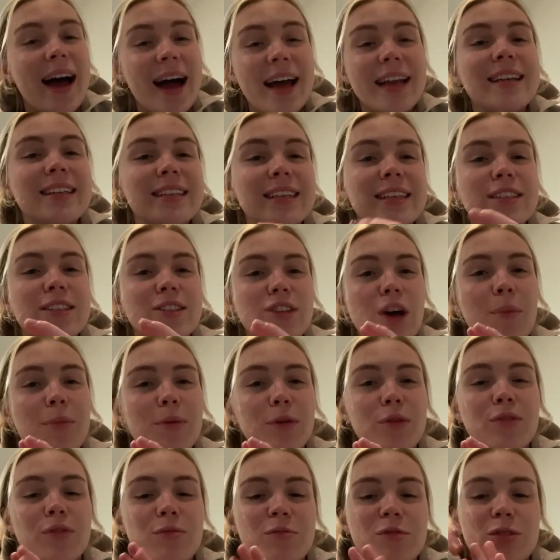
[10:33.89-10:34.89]
anything stop
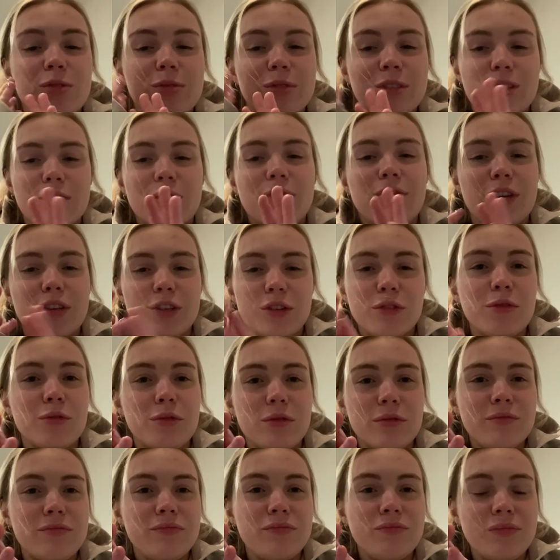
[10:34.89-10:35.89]
you from doing stuff on your
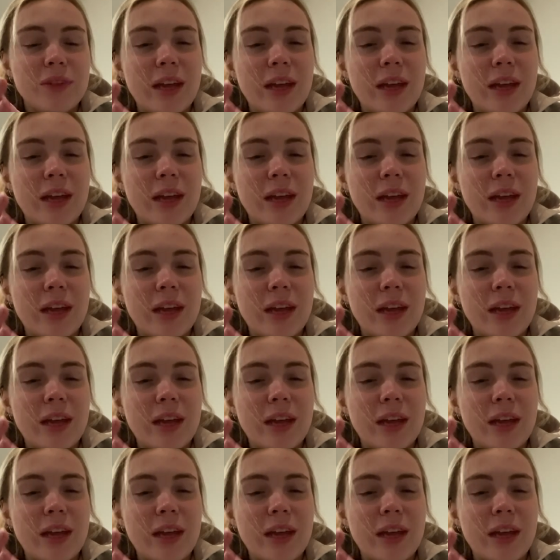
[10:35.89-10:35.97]
own.